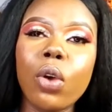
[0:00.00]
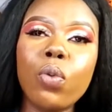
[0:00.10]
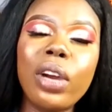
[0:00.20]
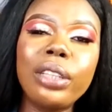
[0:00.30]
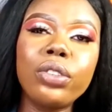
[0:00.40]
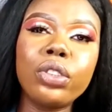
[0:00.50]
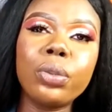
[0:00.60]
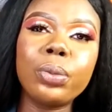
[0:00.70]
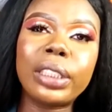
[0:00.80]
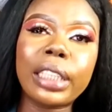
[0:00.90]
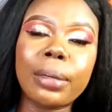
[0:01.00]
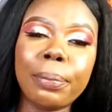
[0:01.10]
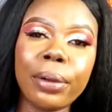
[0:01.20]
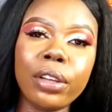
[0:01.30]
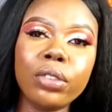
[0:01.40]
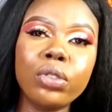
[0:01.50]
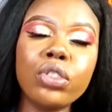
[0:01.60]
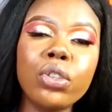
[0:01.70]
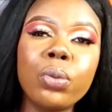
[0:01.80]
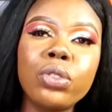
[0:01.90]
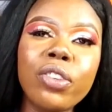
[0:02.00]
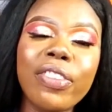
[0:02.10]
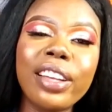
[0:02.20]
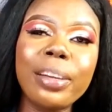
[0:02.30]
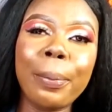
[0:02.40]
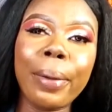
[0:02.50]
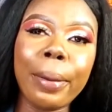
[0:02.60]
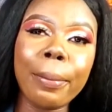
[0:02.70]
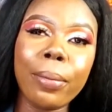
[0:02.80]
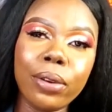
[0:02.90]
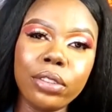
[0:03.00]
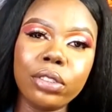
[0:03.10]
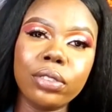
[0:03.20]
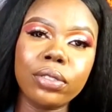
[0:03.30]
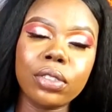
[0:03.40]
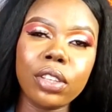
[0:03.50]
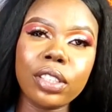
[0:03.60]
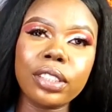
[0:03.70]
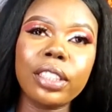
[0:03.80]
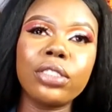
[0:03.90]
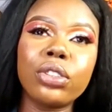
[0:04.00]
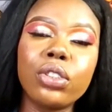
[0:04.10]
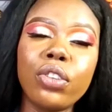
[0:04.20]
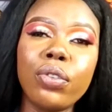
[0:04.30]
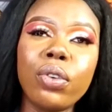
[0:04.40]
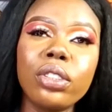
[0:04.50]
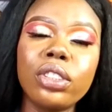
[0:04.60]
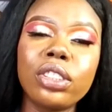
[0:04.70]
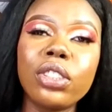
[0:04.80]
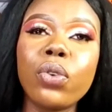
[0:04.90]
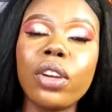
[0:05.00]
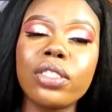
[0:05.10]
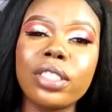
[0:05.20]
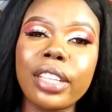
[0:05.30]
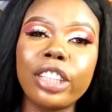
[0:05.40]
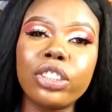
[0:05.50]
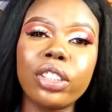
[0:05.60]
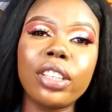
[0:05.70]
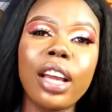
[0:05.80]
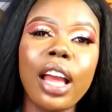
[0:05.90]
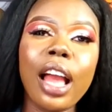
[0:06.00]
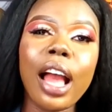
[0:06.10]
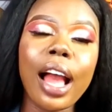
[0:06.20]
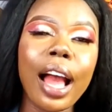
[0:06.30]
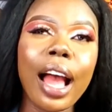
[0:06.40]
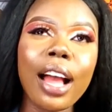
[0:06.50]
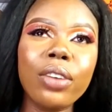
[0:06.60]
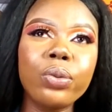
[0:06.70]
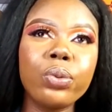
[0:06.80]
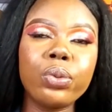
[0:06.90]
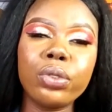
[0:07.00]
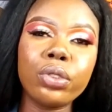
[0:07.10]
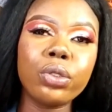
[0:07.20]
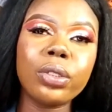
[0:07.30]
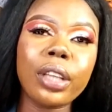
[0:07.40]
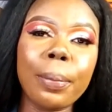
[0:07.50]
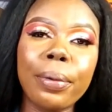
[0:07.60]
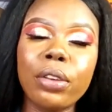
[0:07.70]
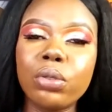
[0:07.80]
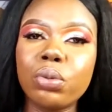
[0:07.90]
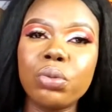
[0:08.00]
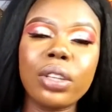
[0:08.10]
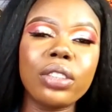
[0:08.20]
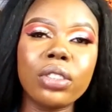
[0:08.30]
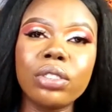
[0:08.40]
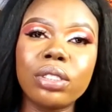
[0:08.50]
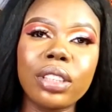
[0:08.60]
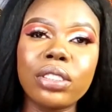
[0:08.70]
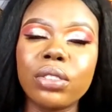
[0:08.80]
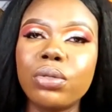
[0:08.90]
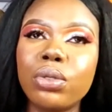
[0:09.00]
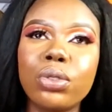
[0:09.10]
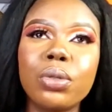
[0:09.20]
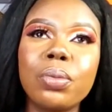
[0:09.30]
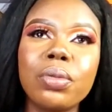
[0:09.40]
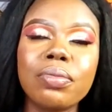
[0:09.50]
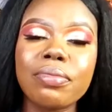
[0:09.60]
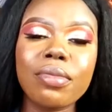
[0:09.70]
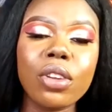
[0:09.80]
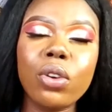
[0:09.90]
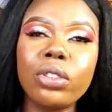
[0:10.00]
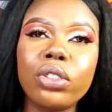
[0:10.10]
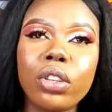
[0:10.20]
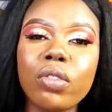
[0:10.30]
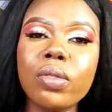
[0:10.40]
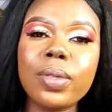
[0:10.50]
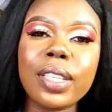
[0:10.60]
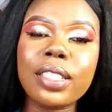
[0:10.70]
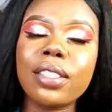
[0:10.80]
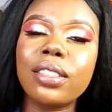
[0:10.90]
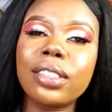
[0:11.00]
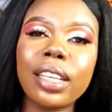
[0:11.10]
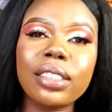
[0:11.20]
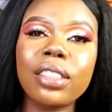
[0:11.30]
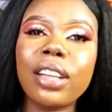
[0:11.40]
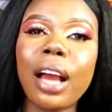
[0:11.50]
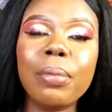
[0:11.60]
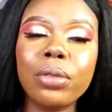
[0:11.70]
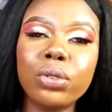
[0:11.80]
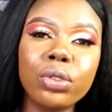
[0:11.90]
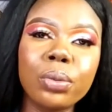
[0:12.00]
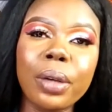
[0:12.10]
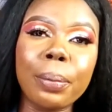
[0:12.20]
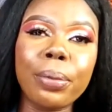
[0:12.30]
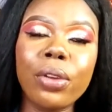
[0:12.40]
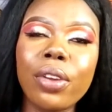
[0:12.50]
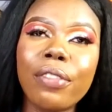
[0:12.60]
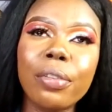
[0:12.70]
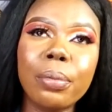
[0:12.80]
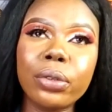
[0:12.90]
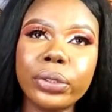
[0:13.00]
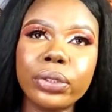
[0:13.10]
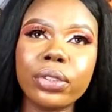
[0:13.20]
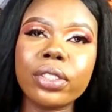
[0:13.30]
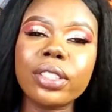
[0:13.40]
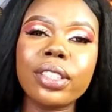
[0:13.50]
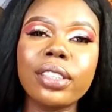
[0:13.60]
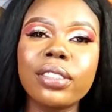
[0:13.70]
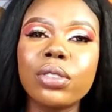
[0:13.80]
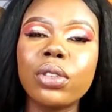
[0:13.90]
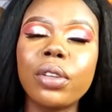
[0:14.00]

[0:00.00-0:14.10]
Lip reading: When YouTube will start paying you, YouTube will normally pay money, understand? So if you want to see one session, how would YouTube start paying you, you can just search on YouTube, go to your YouTube section, how much YouTube can pay you every month, understand?